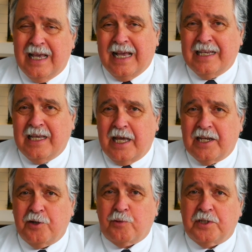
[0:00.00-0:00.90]
And yet,
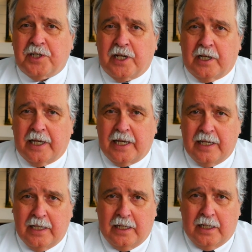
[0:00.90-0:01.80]

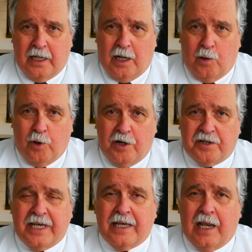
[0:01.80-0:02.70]
interestingly, uh, we're
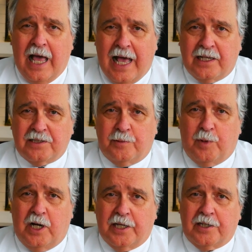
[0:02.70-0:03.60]
dead last
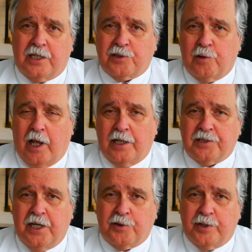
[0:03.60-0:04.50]
among
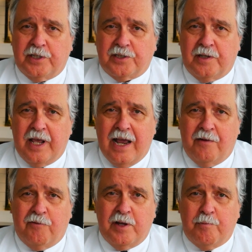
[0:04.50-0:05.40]
industrialized countries in
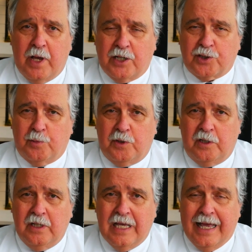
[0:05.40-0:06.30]
every
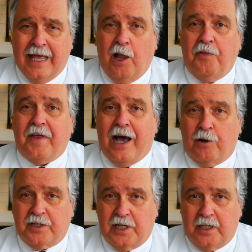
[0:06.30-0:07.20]
measurable health
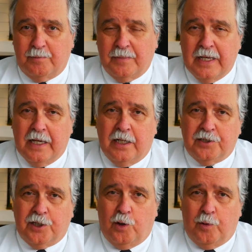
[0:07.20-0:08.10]
outcome.
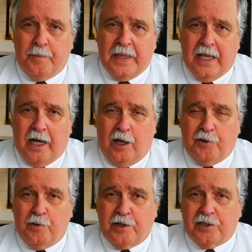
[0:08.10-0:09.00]
So,
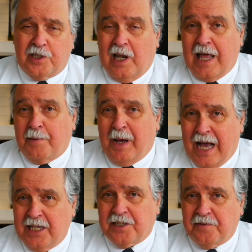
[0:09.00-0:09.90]
although there's a lot of
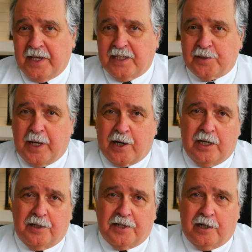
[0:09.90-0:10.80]
positive things about our
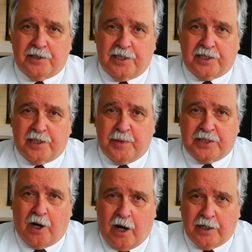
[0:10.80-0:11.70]
healthcare system,
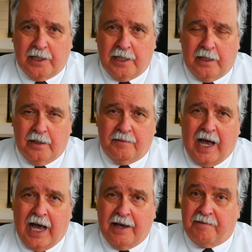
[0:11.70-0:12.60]
it's hardly of
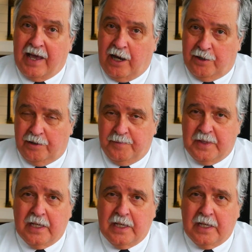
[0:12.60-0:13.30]
high value.